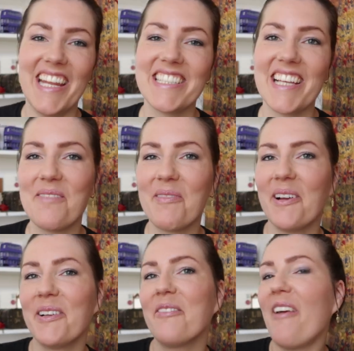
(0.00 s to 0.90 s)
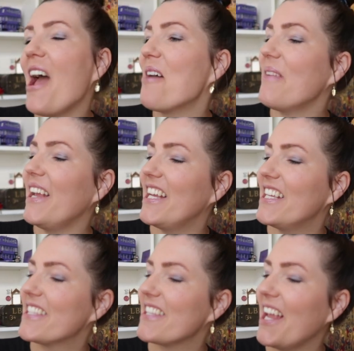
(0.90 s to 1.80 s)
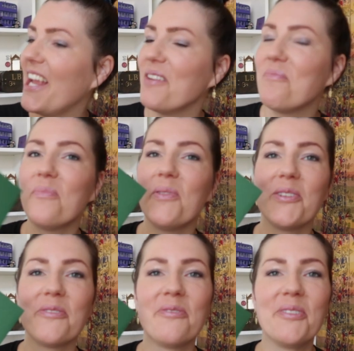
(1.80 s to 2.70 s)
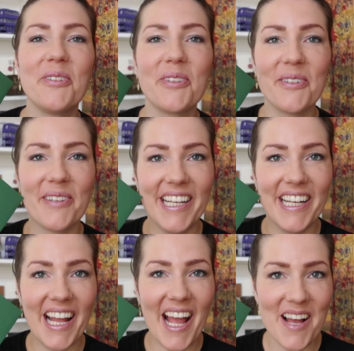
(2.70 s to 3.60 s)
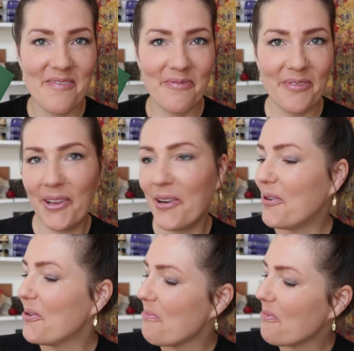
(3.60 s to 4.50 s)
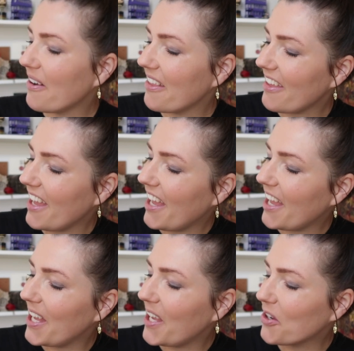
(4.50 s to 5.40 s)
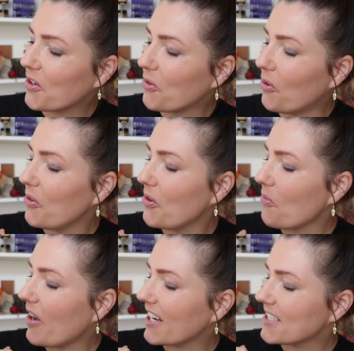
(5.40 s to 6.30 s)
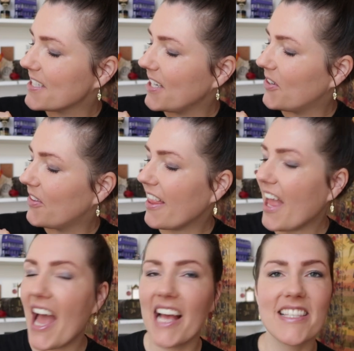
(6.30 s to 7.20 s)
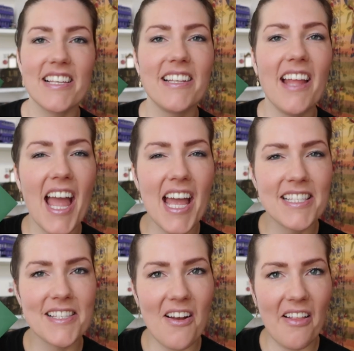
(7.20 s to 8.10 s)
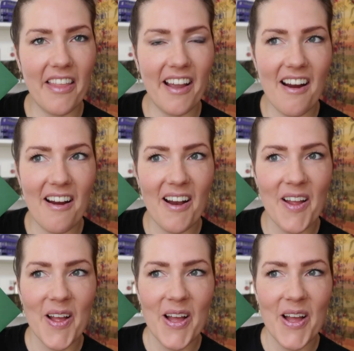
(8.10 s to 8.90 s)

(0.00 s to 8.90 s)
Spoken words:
next item we're gonna grab is a beautiful green envelope with a golden wax seal that has an S on there.